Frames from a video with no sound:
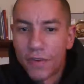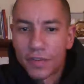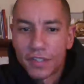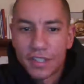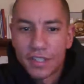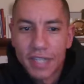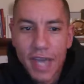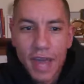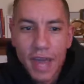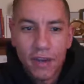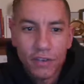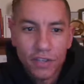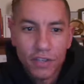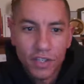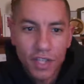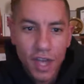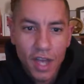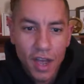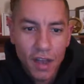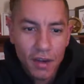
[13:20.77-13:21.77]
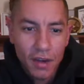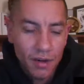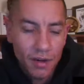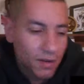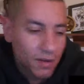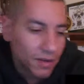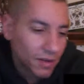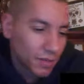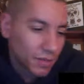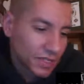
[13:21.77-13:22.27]
title shot.
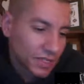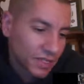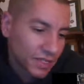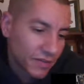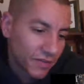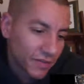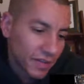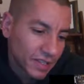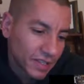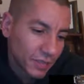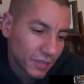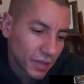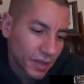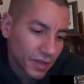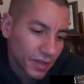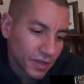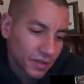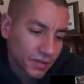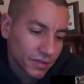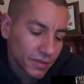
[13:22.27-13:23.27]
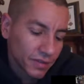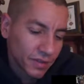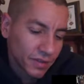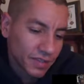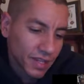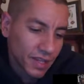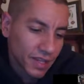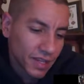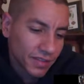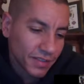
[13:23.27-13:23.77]
Let me see if I spell this or
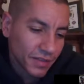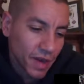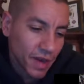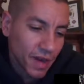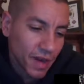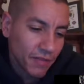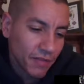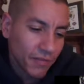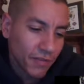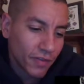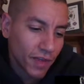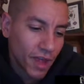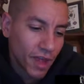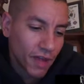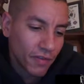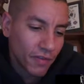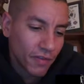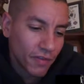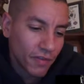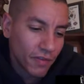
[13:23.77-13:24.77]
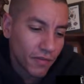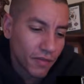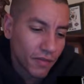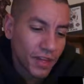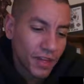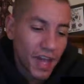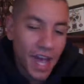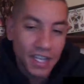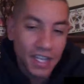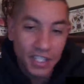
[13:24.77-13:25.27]
say this right.
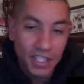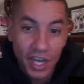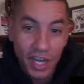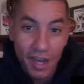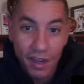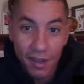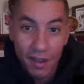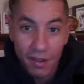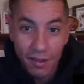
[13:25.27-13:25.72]
Vladache.